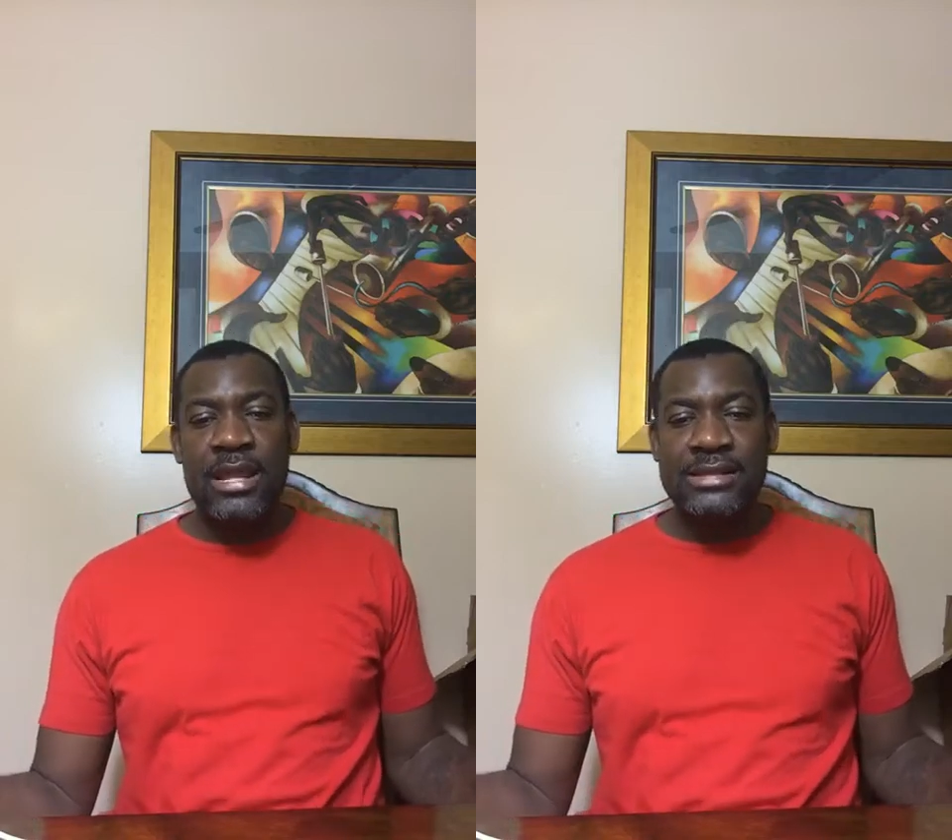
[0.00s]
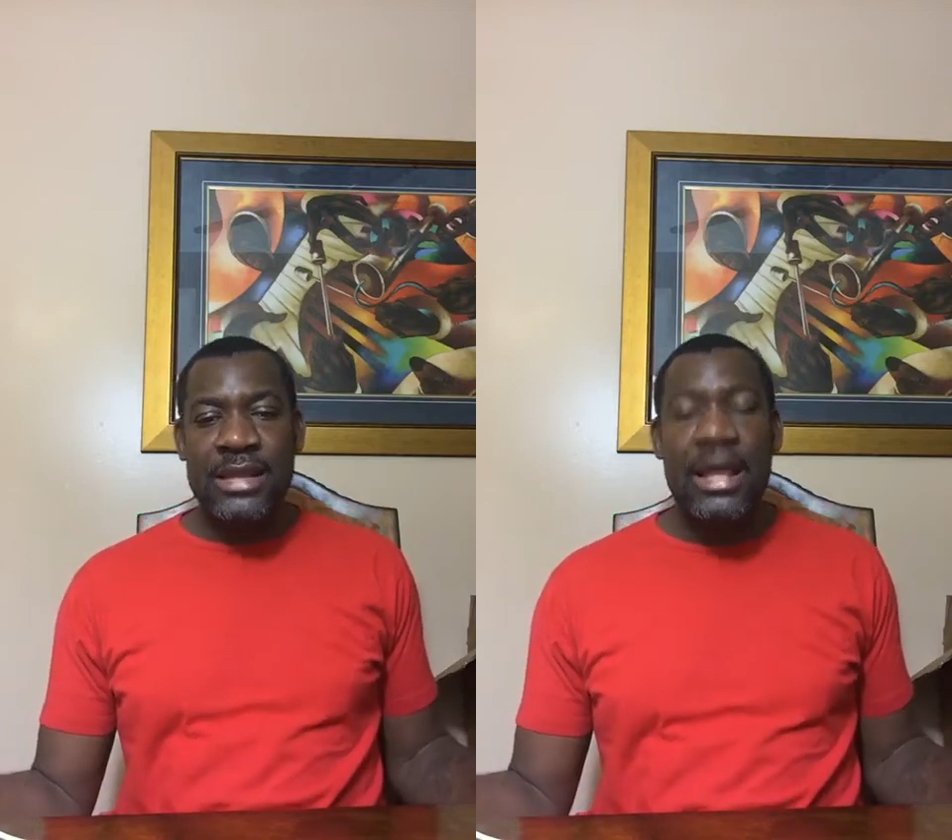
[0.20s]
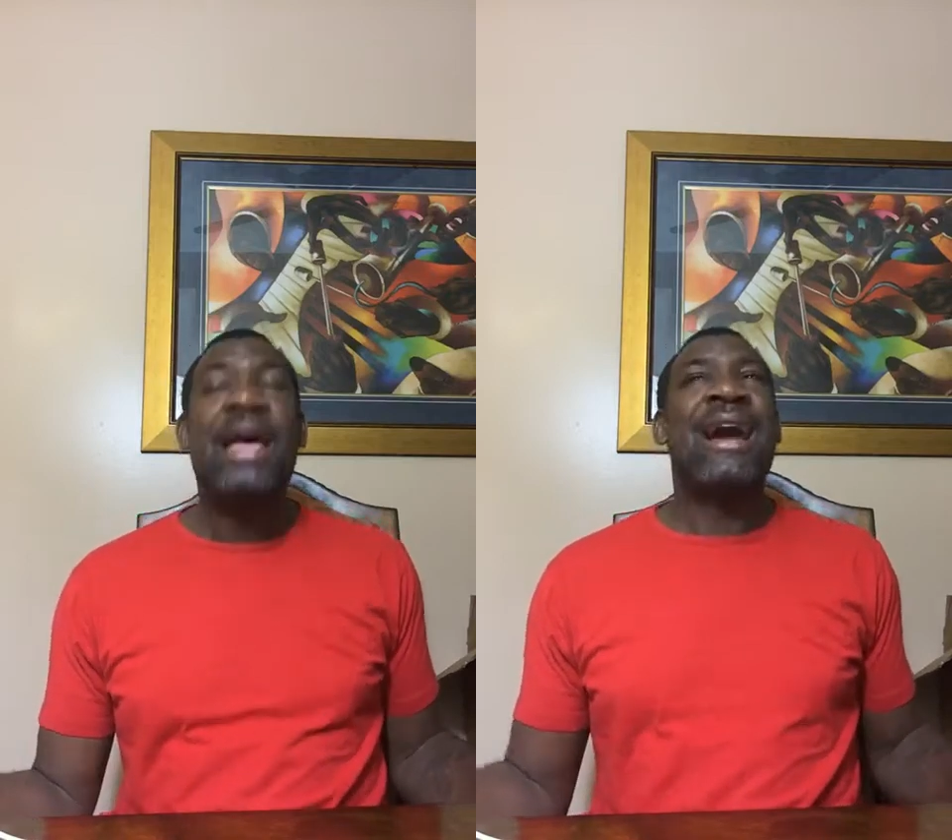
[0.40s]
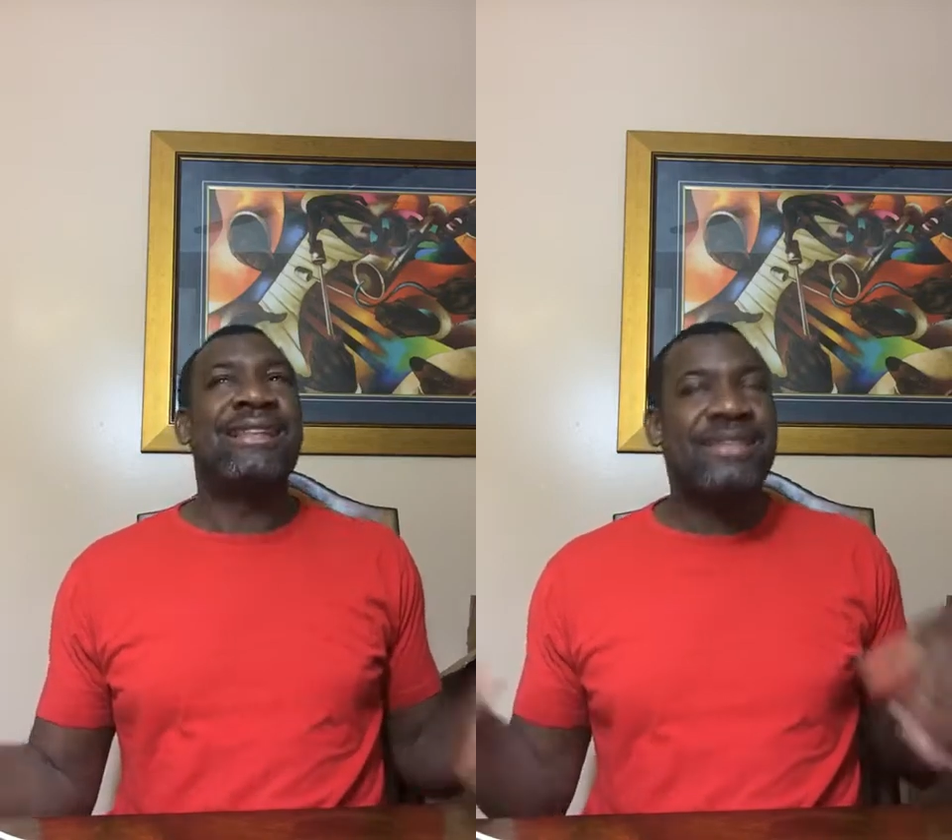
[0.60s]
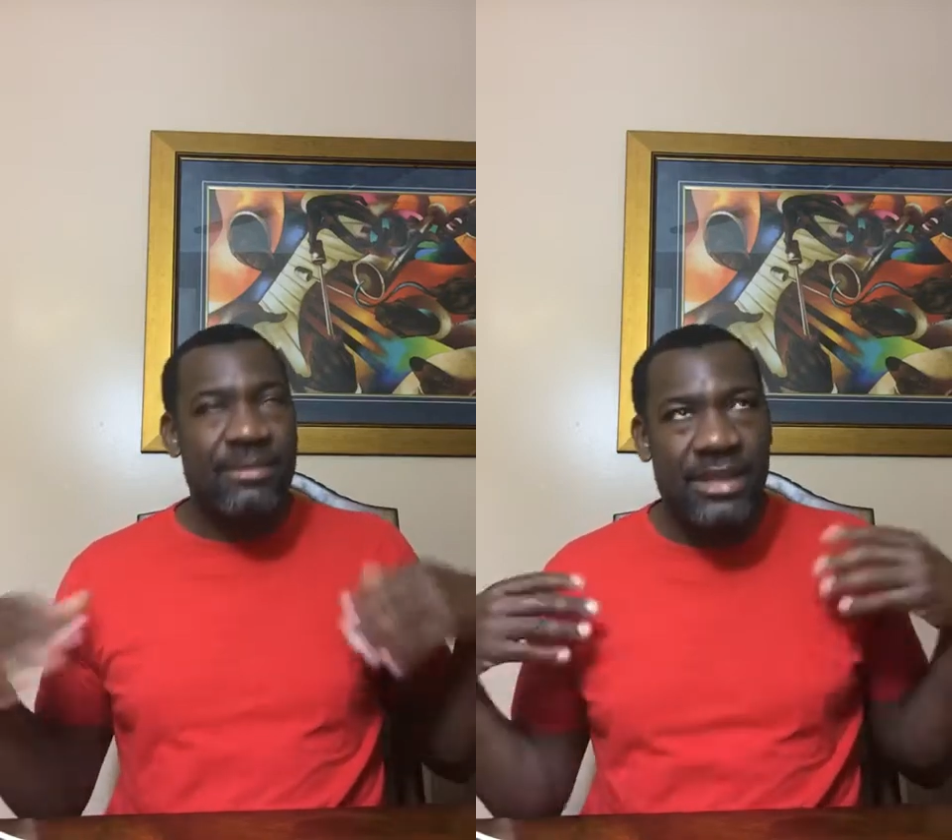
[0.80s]
You understand?
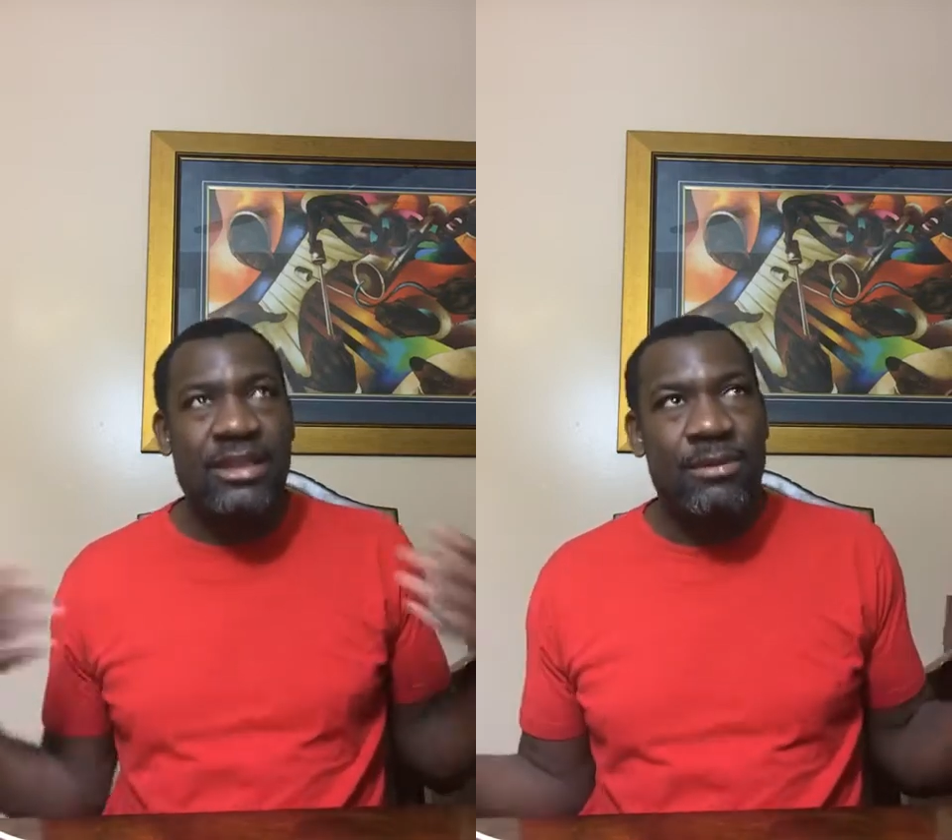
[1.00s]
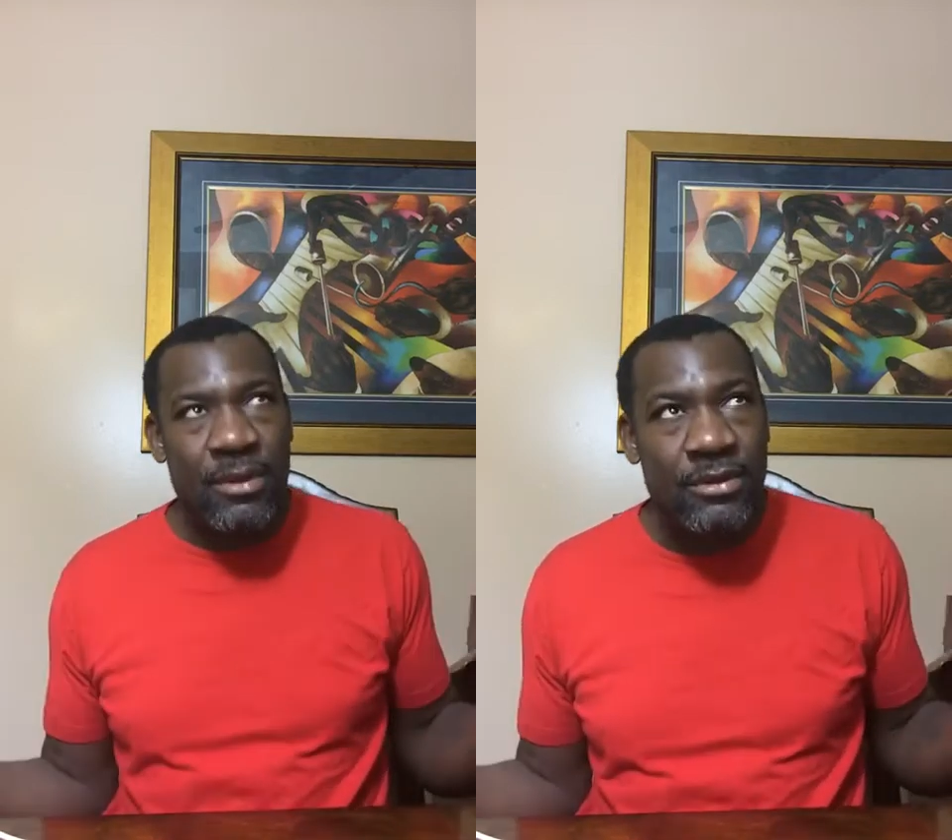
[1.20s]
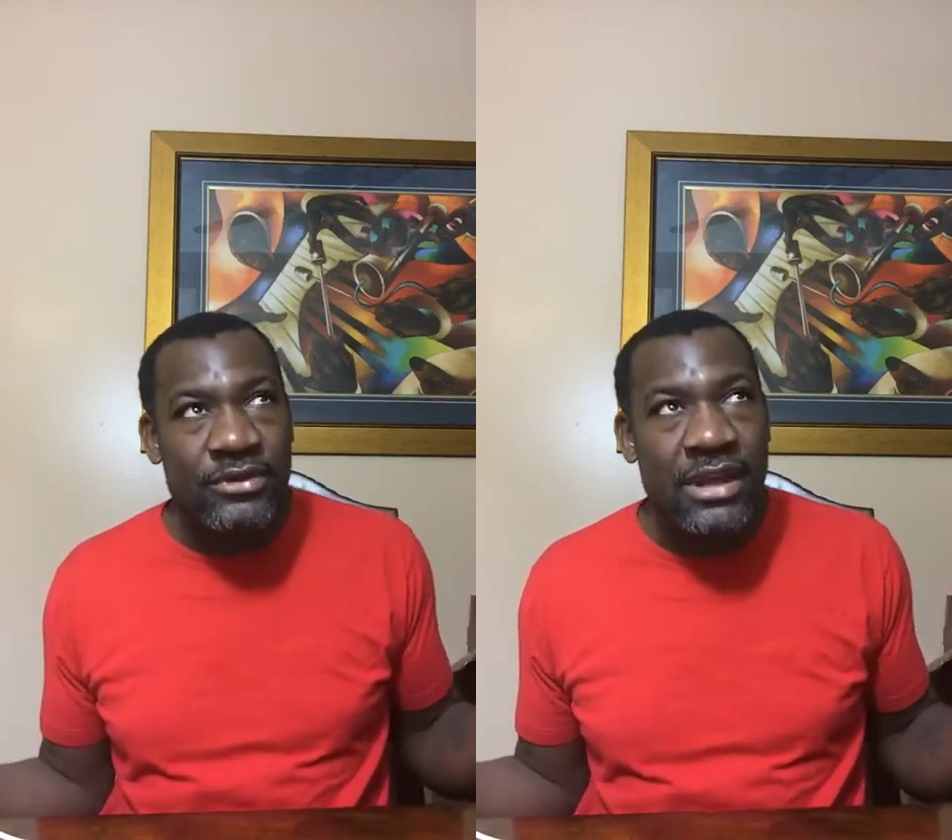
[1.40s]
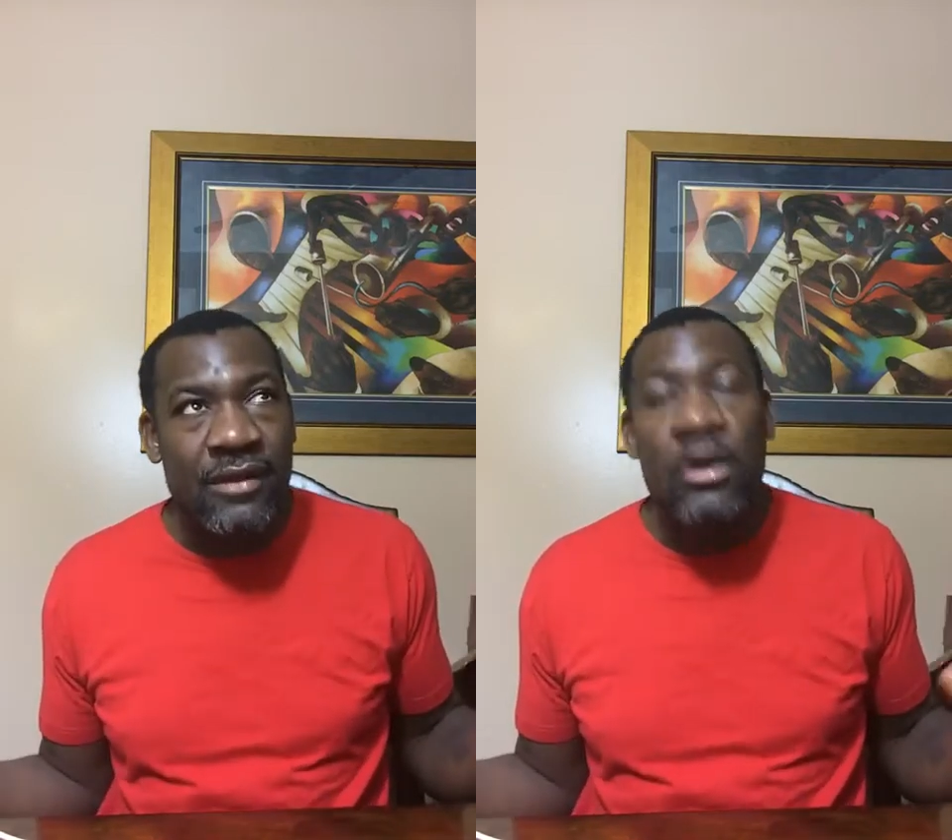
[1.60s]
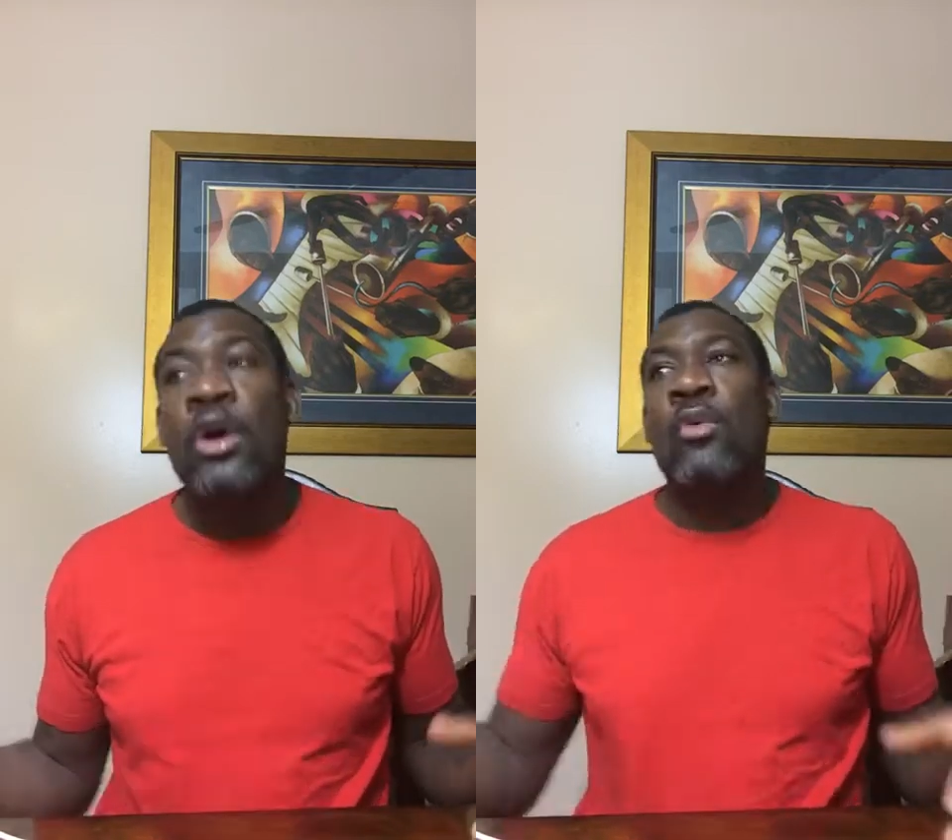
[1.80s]
And it's a mental problem
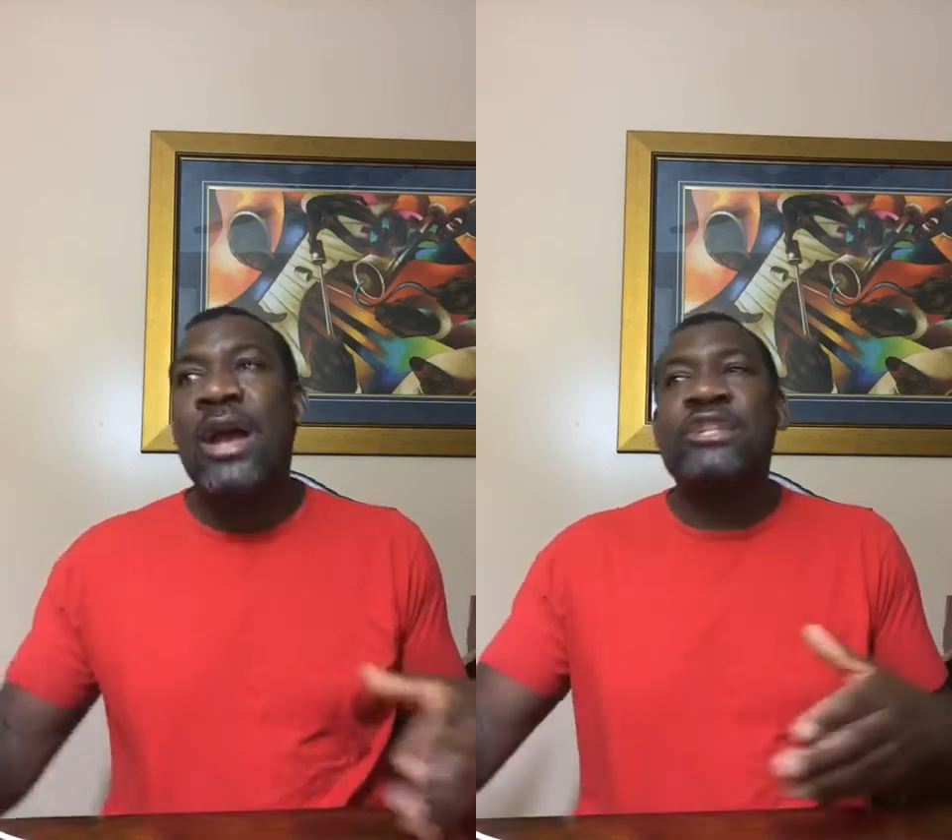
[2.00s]
she have,